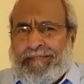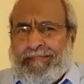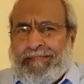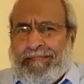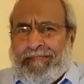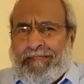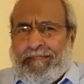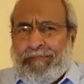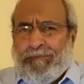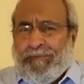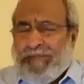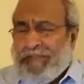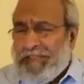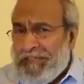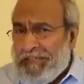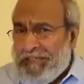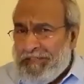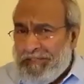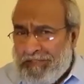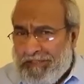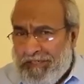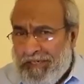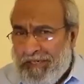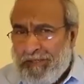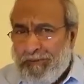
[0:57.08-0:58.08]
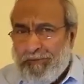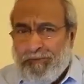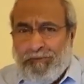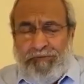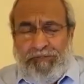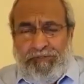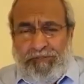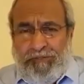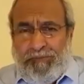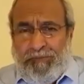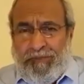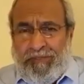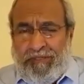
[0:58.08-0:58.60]
with the understanding of
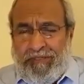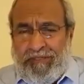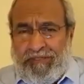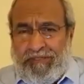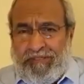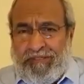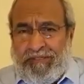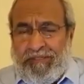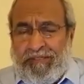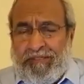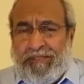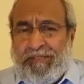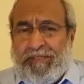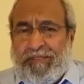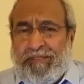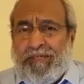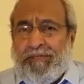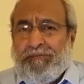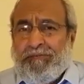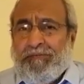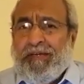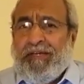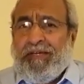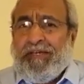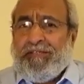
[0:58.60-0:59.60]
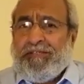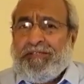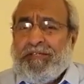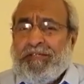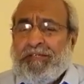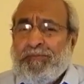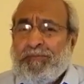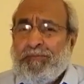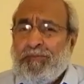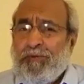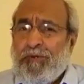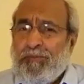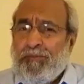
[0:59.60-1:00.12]
its meanings. And when I say a
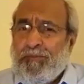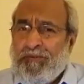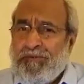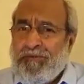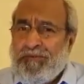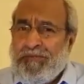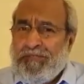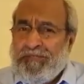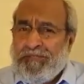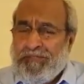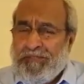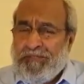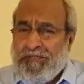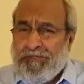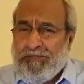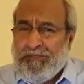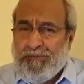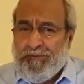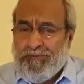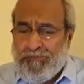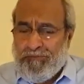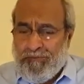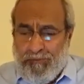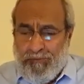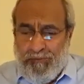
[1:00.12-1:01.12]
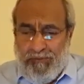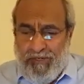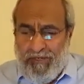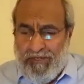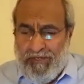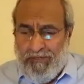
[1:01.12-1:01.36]
proper recitation of the Quran, I've